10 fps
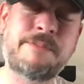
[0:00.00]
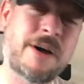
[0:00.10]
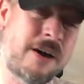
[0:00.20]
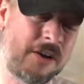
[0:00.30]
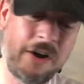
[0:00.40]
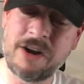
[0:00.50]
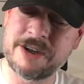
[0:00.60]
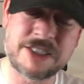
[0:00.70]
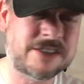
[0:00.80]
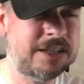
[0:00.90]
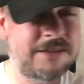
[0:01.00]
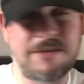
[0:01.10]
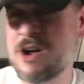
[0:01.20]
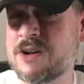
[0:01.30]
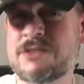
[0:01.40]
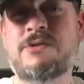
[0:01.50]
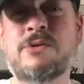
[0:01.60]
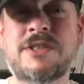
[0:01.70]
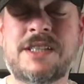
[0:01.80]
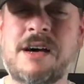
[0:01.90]
But I like just the dance
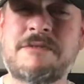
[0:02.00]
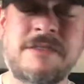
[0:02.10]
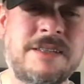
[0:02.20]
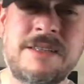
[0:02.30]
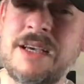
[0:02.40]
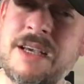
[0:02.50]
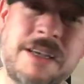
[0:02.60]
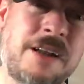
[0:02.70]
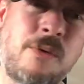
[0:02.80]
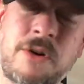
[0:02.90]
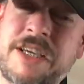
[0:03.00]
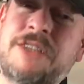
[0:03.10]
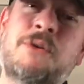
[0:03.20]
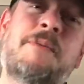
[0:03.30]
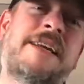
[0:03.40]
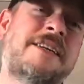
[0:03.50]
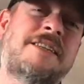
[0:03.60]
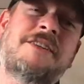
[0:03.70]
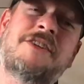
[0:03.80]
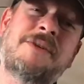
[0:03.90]
floor stuff and what kids would have been
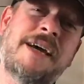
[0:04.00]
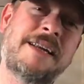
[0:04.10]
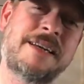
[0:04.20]
listening to then.